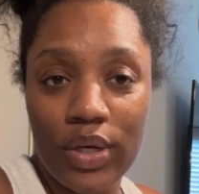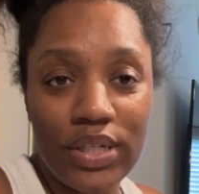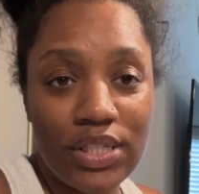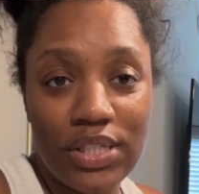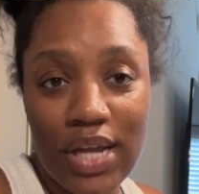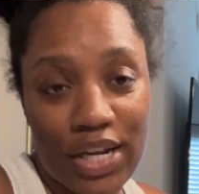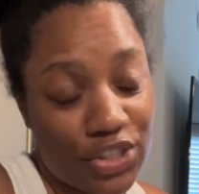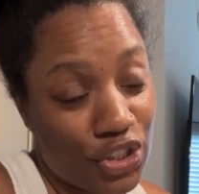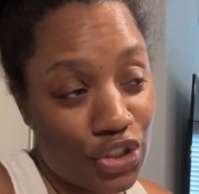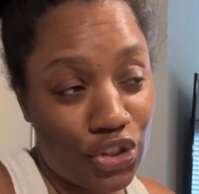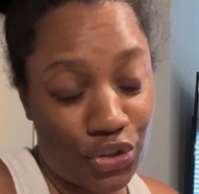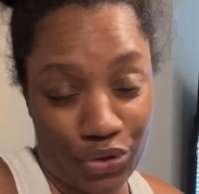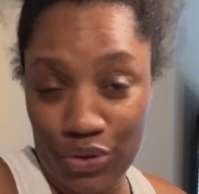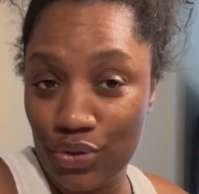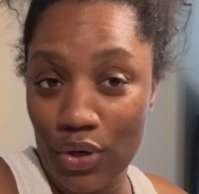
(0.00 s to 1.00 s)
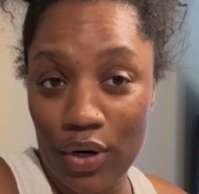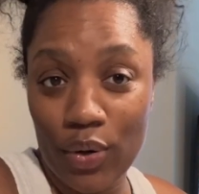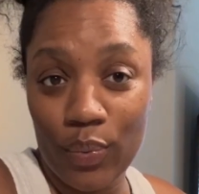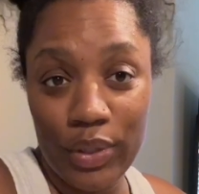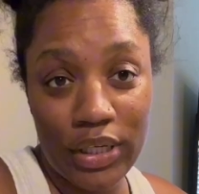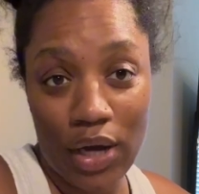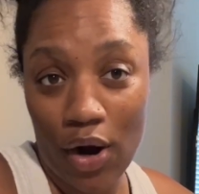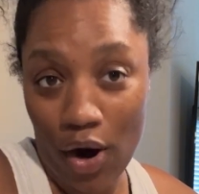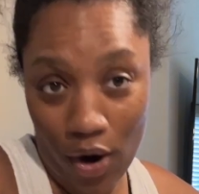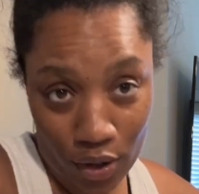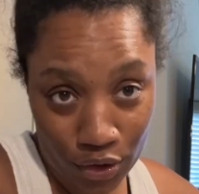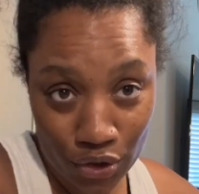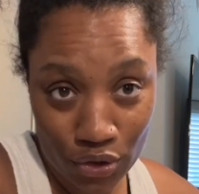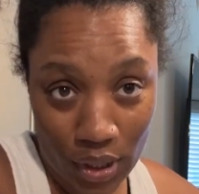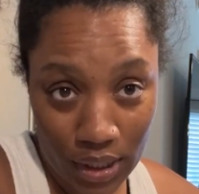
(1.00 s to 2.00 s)
is not just your struggle. We are all
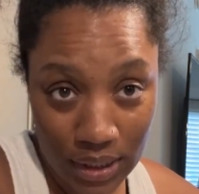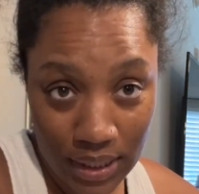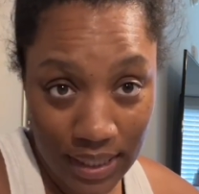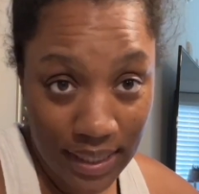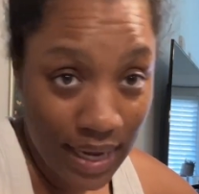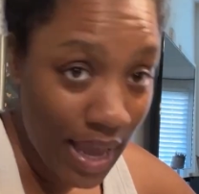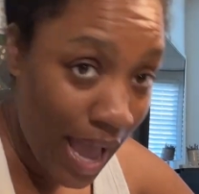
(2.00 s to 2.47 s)
struggling.